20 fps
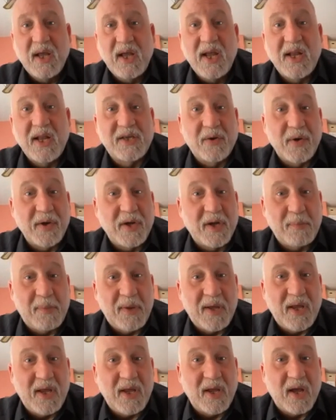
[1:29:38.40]
It's going to
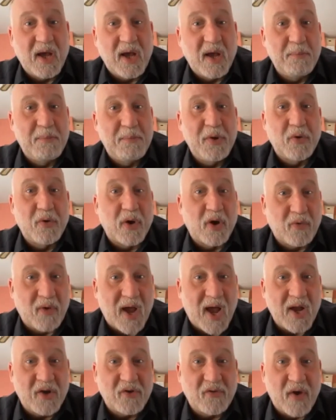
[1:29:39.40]
be a
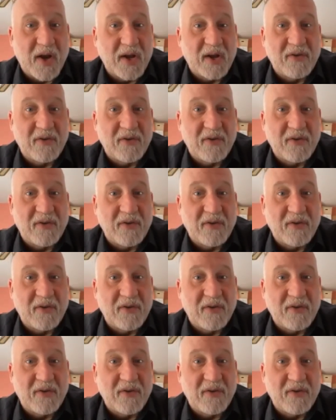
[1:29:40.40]
bureaucrat trying